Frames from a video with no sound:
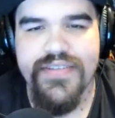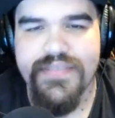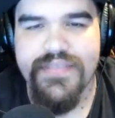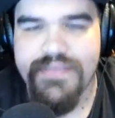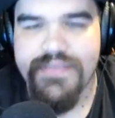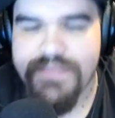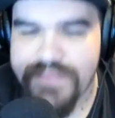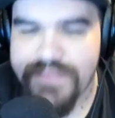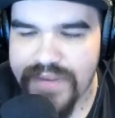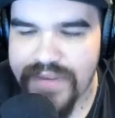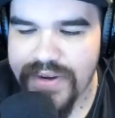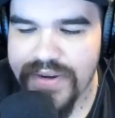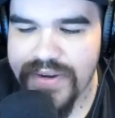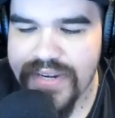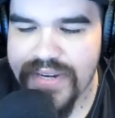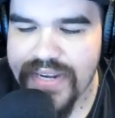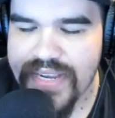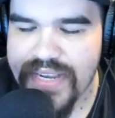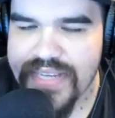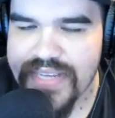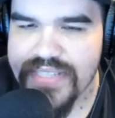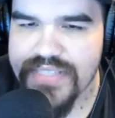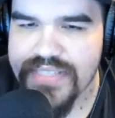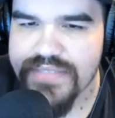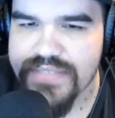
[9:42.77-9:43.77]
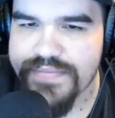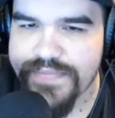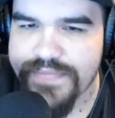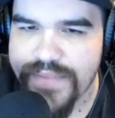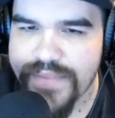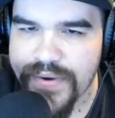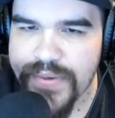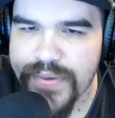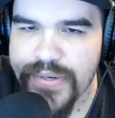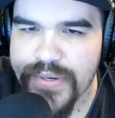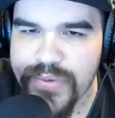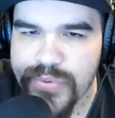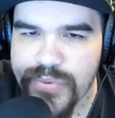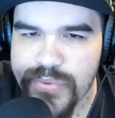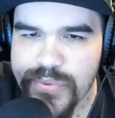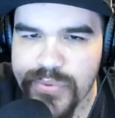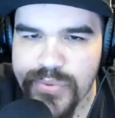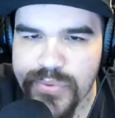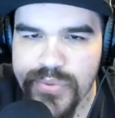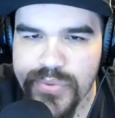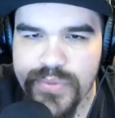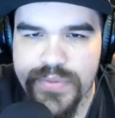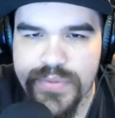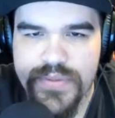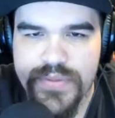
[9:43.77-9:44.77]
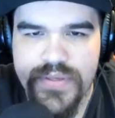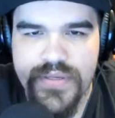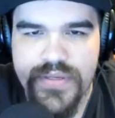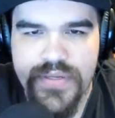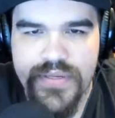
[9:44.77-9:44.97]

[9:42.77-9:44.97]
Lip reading: Very nice, very cool.